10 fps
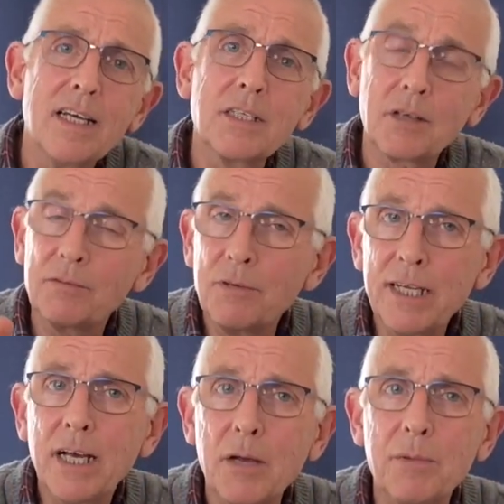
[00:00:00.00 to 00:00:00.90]
So I
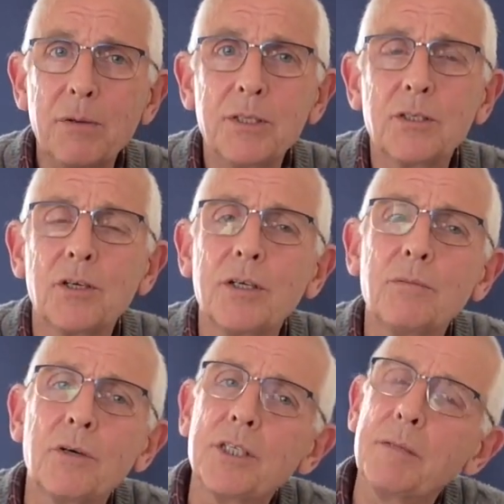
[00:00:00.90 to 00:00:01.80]
really hope you enjoy
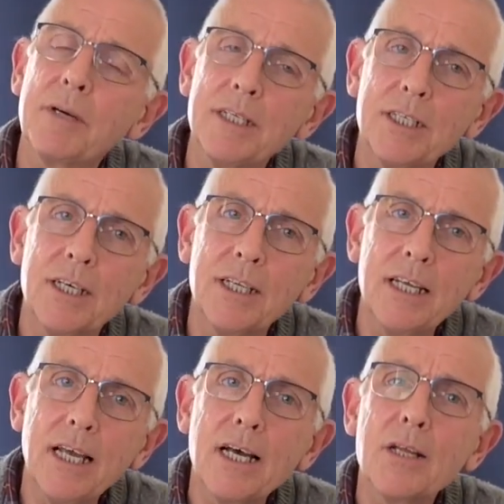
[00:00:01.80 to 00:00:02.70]
watching my
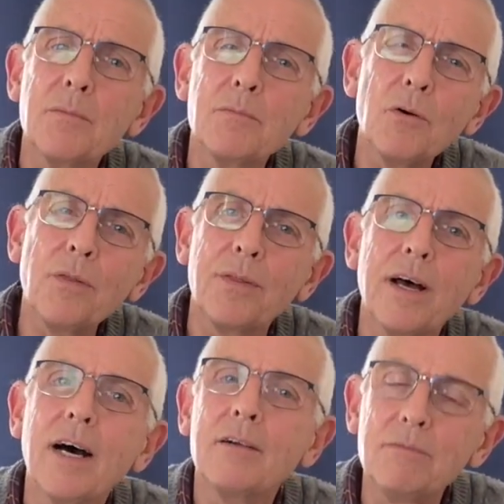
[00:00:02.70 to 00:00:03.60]
journey, and more than
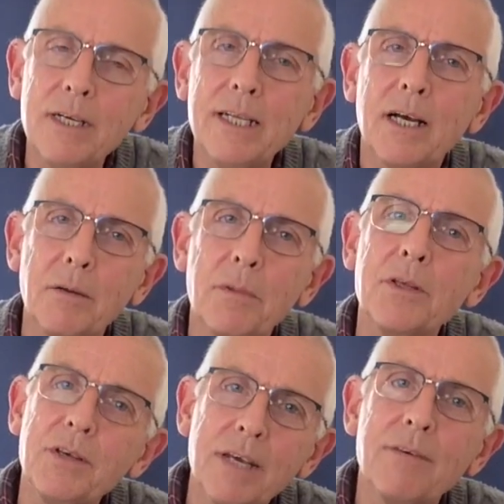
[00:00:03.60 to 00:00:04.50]
that, I really hope that
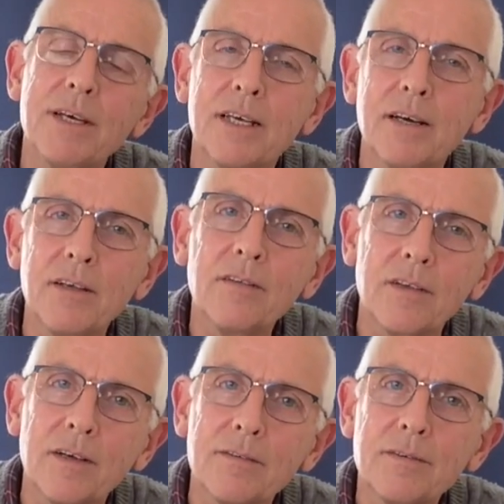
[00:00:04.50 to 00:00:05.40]
you give it a go
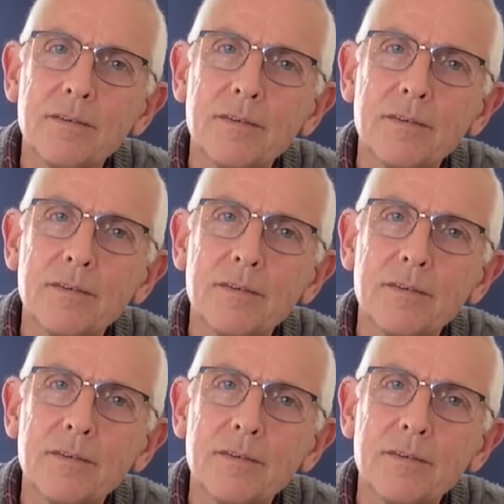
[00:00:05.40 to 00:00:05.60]
yourself.